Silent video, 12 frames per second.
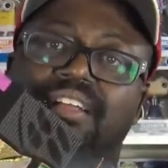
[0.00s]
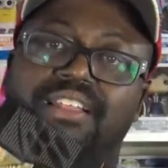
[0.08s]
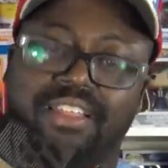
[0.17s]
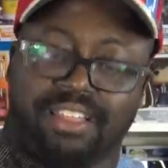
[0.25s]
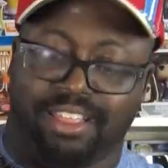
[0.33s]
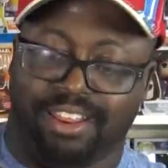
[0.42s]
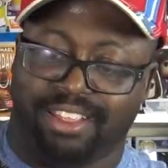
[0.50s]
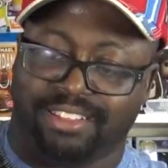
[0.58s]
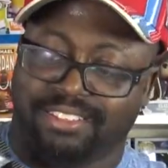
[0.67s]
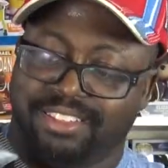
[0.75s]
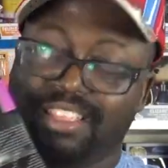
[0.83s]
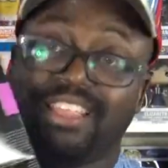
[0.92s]
Look at
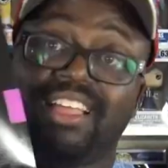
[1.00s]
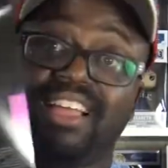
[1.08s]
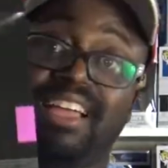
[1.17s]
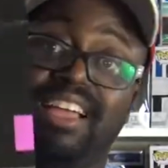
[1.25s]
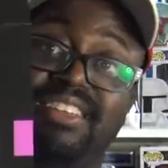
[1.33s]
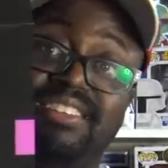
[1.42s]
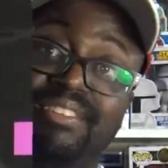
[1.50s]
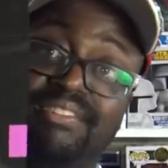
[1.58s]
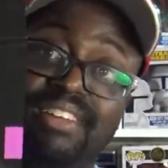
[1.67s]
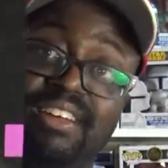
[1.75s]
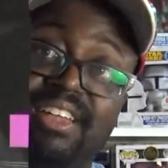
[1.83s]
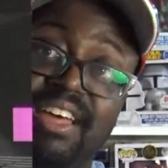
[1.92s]
this. It's
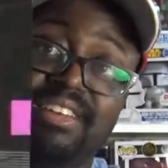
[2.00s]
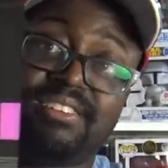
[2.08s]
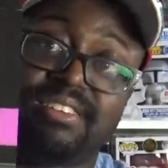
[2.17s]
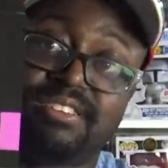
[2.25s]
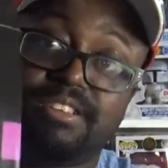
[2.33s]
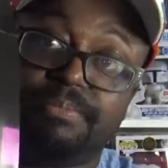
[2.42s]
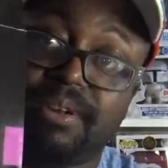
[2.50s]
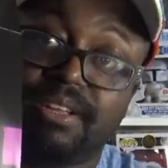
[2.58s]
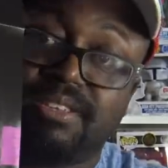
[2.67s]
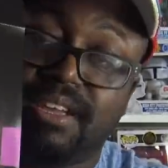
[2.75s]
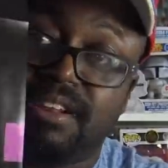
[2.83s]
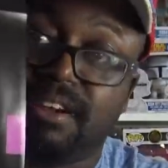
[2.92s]
one of the classic Super
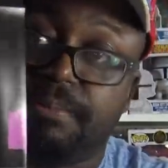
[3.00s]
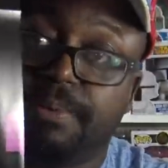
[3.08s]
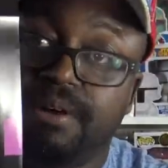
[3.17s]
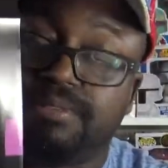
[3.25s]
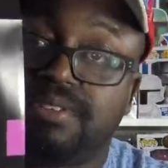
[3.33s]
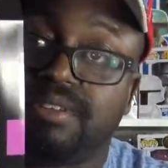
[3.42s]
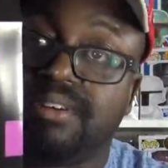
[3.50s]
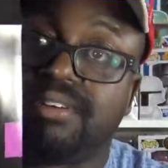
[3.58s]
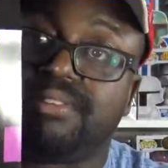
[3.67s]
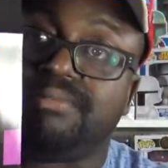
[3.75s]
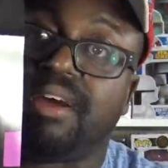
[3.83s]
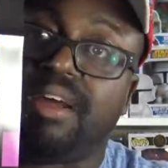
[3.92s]
Nintendo
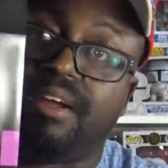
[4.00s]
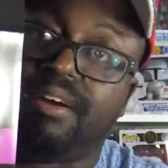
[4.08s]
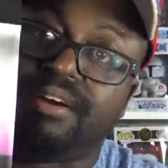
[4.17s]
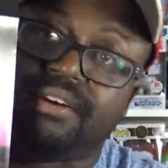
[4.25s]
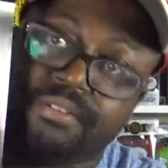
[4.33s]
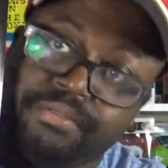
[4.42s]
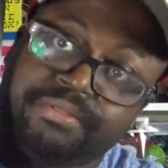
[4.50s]
posters right here.